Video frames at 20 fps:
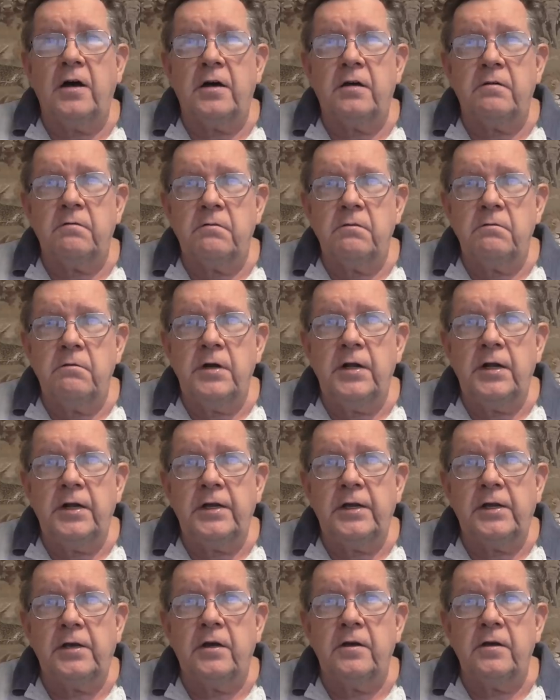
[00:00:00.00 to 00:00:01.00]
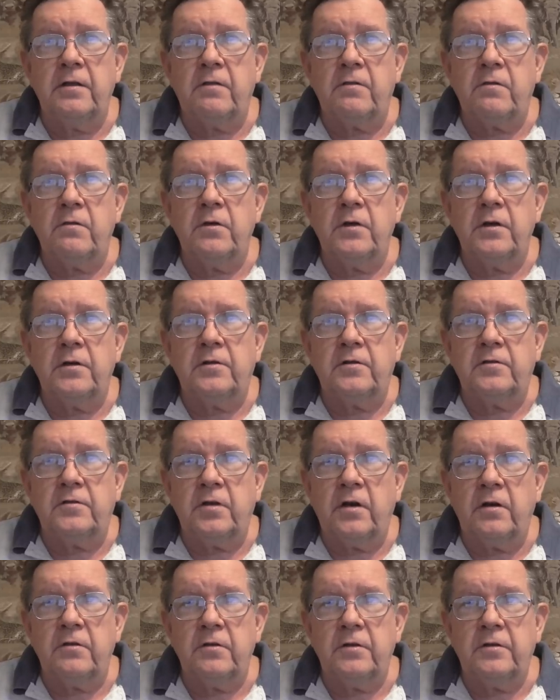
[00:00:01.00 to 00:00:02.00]
are really going through a
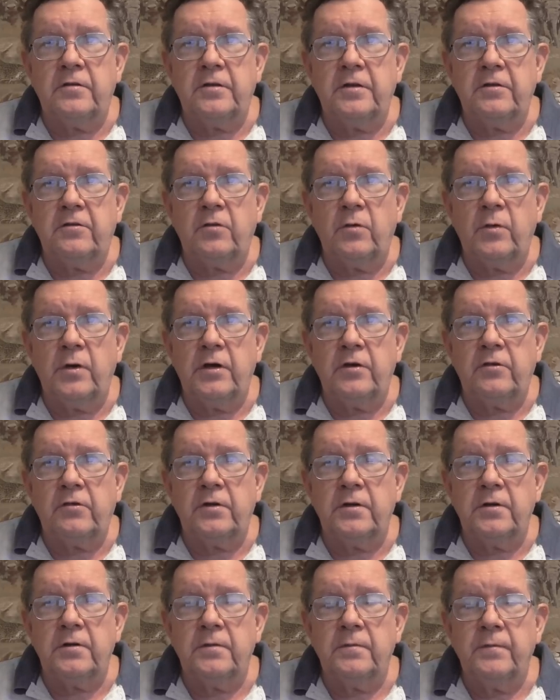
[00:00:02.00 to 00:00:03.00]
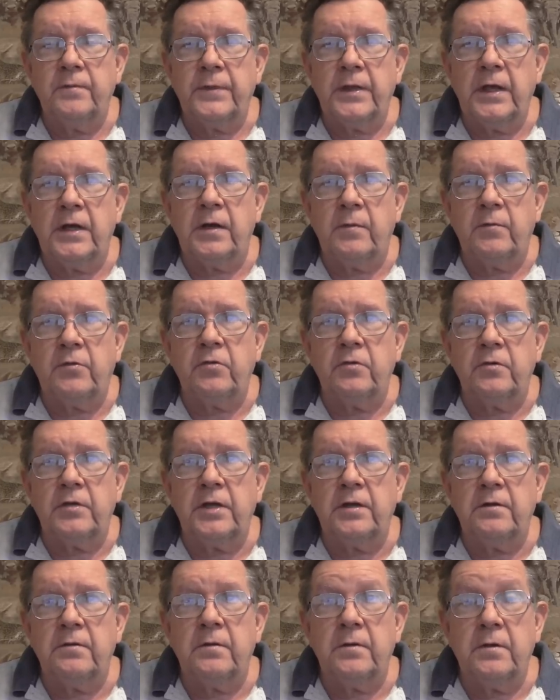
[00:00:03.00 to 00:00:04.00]
torrid situation, and I'm
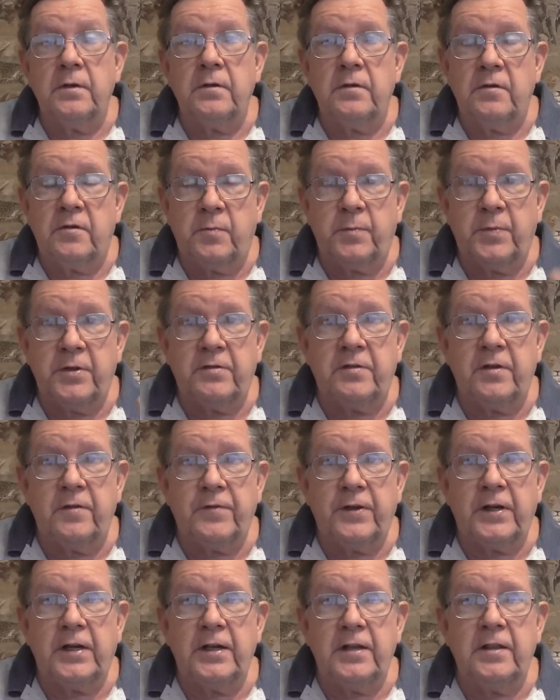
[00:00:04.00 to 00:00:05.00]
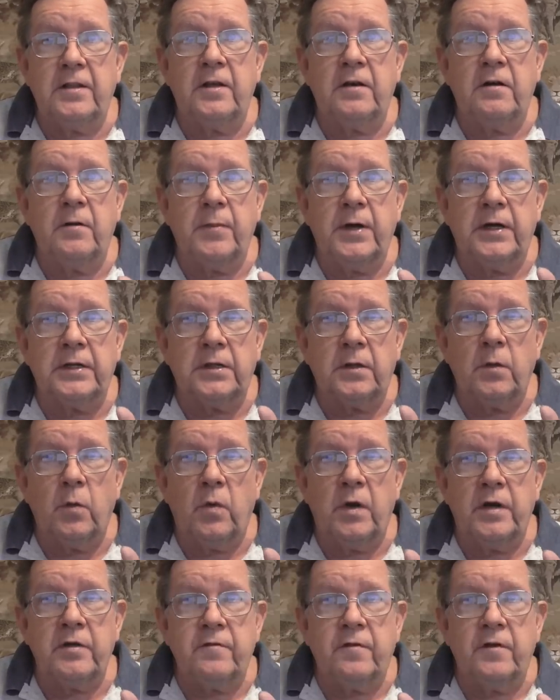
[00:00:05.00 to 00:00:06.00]
talking specifically there about the
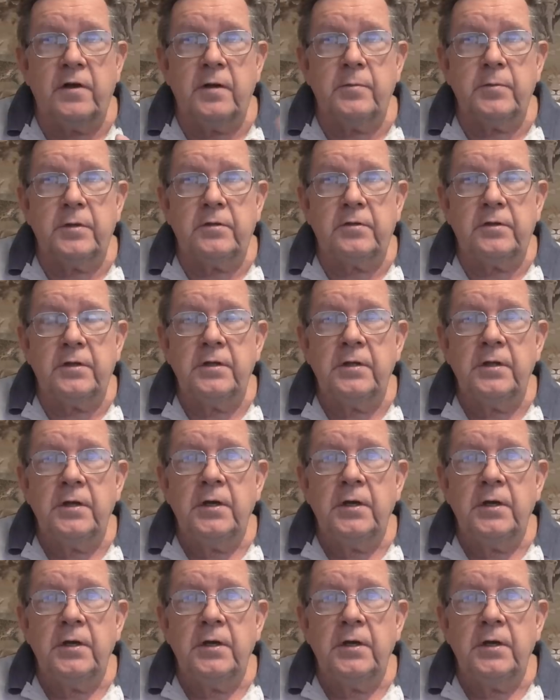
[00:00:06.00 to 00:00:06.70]
white farmers.